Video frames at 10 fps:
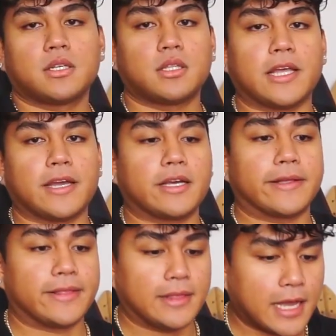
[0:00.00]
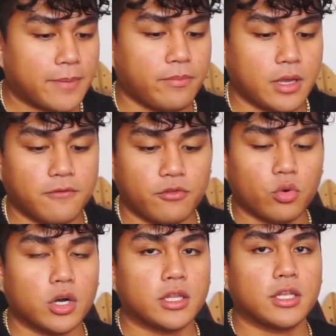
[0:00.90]
like clap
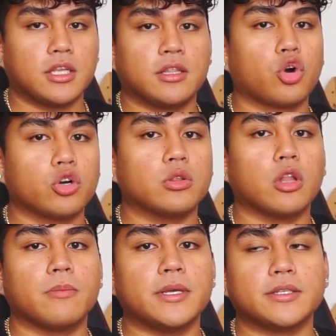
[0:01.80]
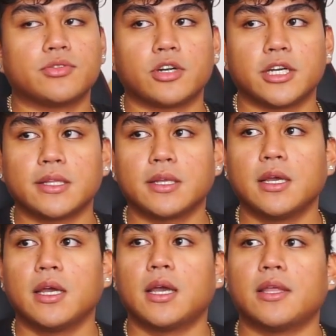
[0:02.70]
everyone in COD lobbies, right?
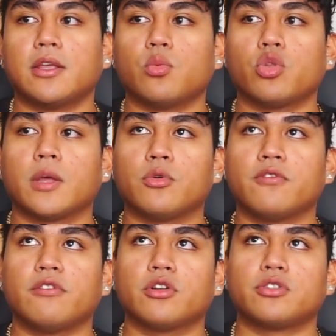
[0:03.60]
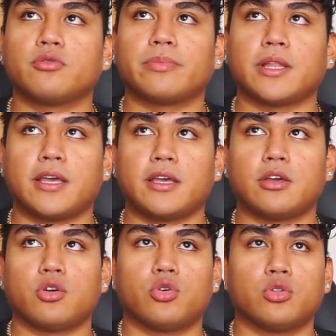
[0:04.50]
And then when I moved on to
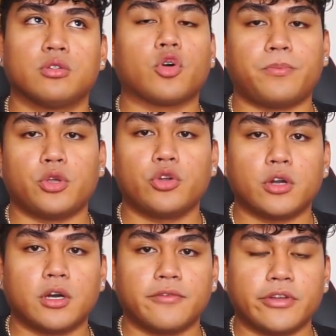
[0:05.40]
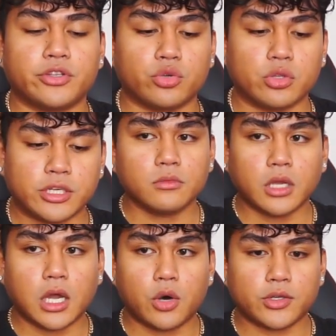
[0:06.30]
playing on computer, eventually
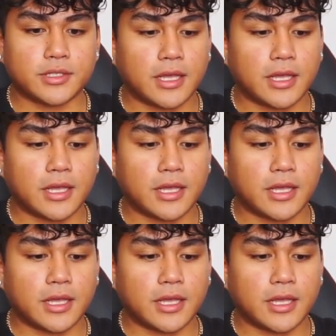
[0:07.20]
I was